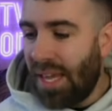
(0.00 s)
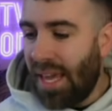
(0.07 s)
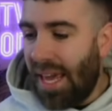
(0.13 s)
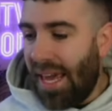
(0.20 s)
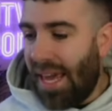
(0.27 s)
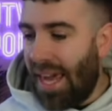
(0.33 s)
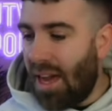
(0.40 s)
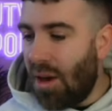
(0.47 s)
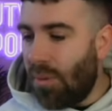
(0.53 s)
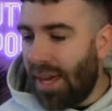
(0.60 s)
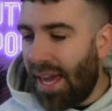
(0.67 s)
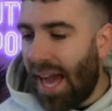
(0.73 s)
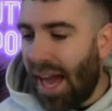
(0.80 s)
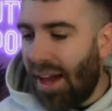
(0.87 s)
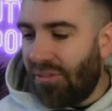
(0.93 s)
Here we
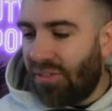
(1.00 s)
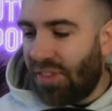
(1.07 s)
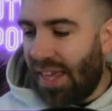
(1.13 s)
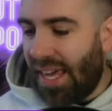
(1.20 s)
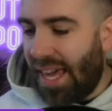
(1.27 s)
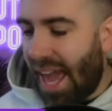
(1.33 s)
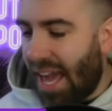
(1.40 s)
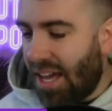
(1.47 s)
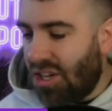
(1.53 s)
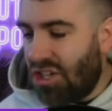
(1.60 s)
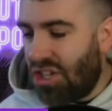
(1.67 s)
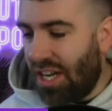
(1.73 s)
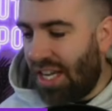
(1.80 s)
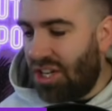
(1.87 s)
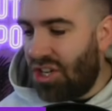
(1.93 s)
have the
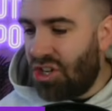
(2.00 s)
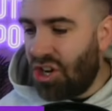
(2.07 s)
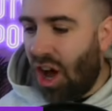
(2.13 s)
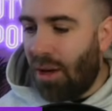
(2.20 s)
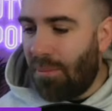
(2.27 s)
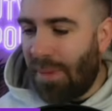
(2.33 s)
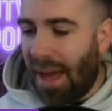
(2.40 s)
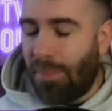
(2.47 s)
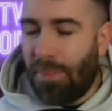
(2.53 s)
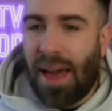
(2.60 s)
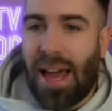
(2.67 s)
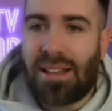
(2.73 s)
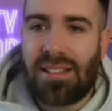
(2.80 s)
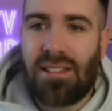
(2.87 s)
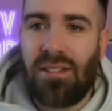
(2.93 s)
XG shot map.
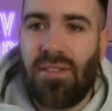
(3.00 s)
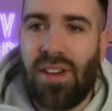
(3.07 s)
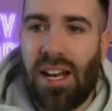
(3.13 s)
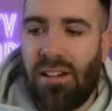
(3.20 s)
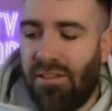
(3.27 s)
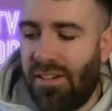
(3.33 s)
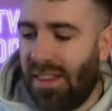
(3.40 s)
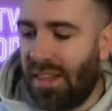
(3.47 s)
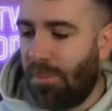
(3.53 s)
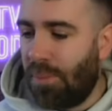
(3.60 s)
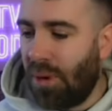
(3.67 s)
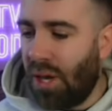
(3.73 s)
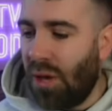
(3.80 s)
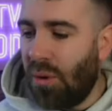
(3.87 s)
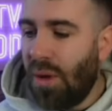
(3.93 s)
Aston Villa in the
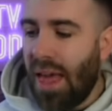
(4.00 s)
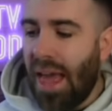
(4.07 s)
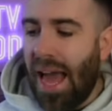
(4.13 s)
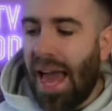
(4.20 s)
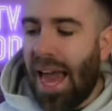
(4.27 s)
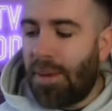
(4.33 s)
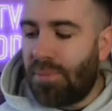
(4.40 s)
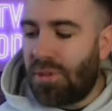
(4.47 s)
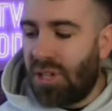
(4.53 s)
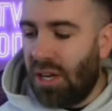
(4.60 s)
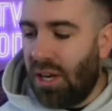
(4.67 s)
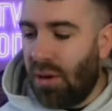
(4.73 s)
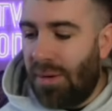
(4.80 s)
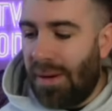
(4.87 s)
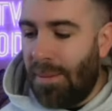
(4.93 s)
blue,
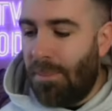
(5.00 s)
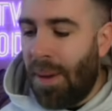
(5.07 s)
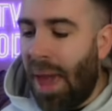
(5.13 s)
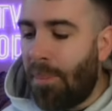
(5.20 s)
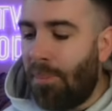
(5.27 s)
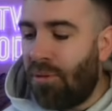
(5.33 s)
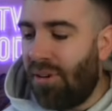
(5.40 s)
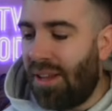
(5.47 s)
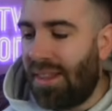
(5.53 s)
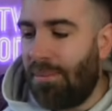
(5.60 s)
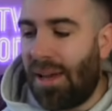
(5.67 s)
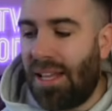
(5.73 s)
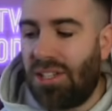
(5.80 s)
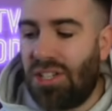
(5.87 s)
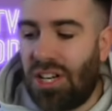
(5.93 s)
absolutely peppering the
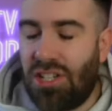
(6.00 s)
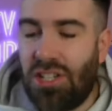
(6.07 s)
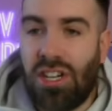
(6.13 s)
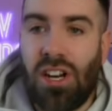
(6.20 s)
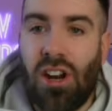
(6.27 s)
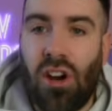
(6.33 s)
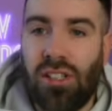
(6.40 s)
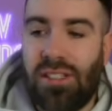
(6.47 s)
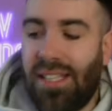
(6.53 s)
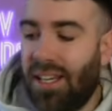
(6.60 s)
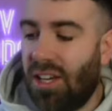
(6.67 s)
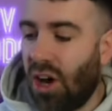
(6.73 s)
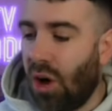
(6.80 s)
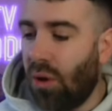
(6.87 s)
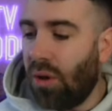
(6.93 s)
Manchester United
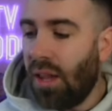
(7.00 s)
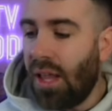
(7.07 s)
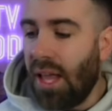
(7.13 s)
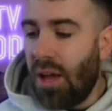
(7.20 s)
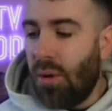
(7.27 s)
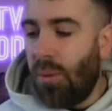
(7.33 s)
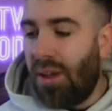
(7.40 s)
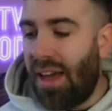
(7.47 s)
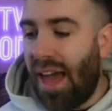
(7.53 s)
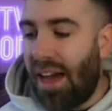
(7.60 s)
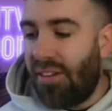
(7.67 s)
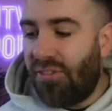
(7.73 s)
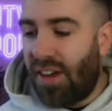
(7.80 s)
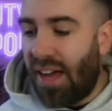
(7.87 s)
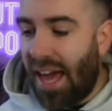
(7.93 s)
goal. We
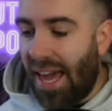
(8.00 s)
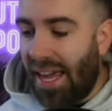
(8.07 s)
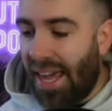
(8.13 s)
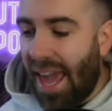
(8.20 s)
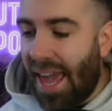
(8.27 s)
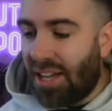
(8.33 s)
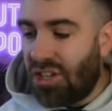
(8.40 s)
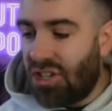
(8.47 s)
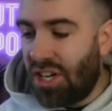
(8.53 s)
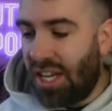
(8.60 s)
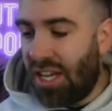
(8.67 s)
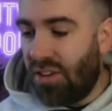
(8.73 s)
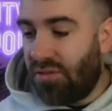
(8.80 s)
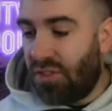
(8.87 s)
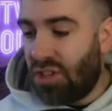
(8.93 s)
have a
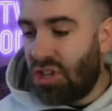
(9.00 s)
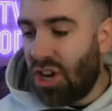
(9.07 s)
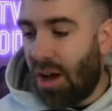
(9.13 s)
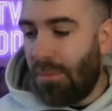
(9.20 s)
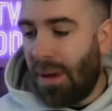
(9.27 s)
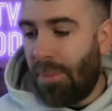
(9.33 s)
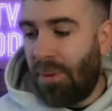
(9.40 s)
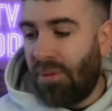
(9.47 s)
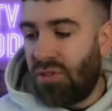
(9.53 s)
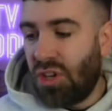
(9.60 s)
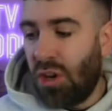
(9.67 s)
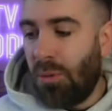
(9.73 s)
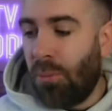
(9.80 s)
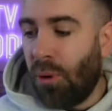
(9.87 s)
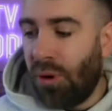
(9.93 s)
XG of the shot map of
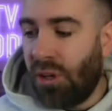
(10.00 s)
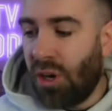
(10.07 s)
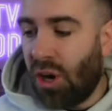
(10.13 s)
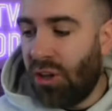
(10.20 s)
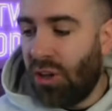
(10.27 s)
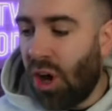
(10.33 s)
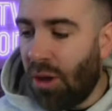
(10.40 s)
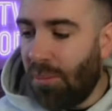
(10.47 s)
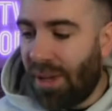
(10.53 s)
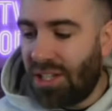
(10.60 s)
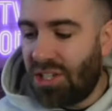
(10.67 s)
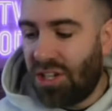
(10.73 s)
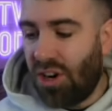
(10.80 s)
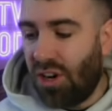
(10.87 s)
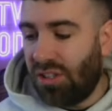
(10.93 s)
2.99,
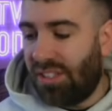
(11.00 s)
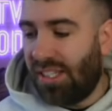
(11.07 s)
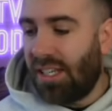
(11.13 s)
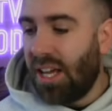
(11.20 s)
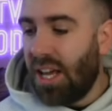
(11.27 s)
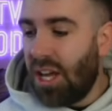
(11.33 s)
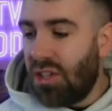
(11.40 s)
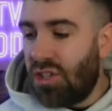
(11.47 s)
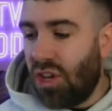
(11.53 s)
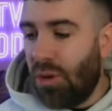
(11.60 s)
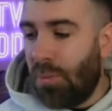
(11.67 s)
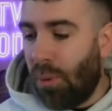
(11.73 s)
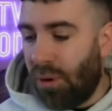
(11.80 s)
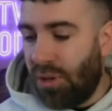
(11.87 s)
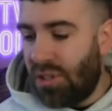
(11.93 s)
Manchester United
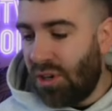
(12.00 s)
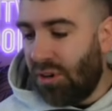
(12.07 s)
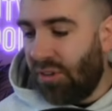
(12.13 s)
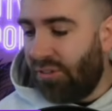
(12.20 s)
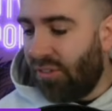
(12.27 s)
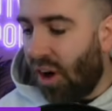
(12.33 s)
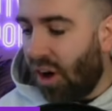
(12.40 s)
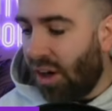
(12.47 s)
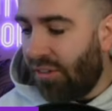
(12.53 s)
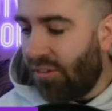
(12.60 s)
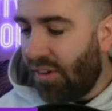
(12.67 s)
2.25.